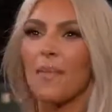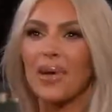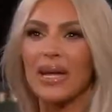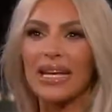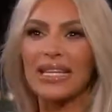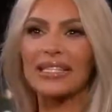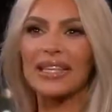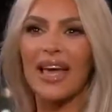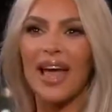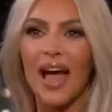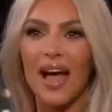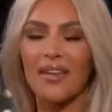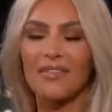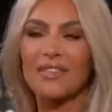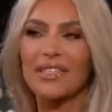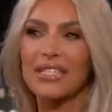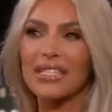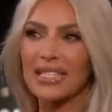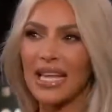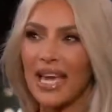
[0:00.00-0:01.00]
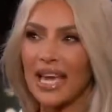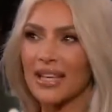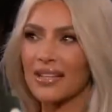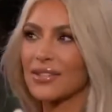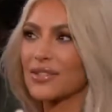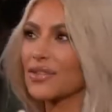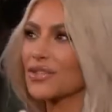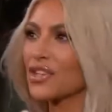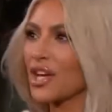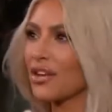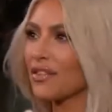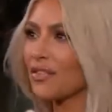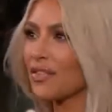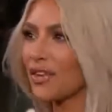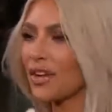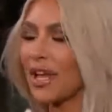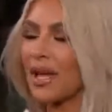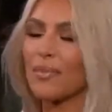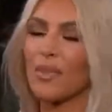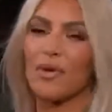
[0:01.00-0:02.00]
Because I have to say, so
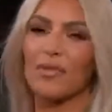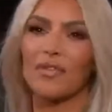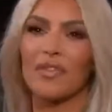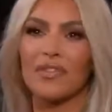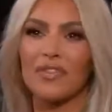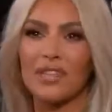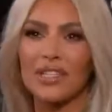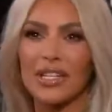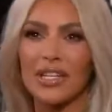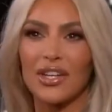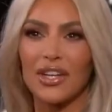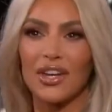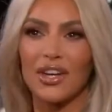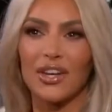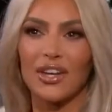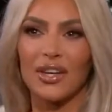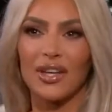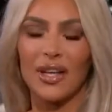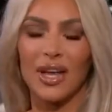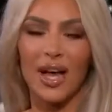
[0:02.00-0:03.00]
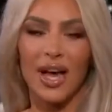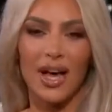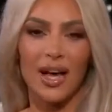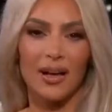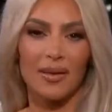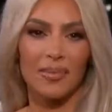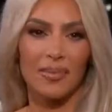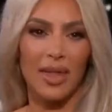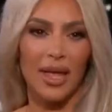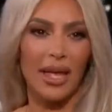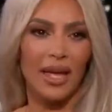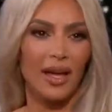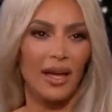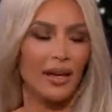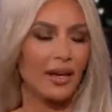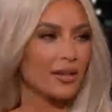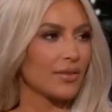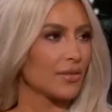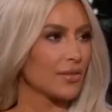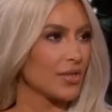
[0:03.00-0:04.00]
Jennifer came over for dinner like
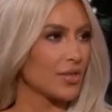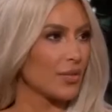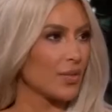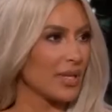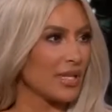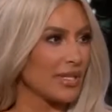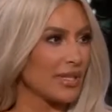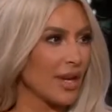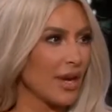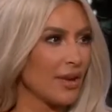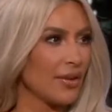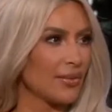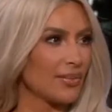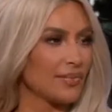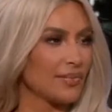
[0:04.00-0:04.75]
2 weeks ago.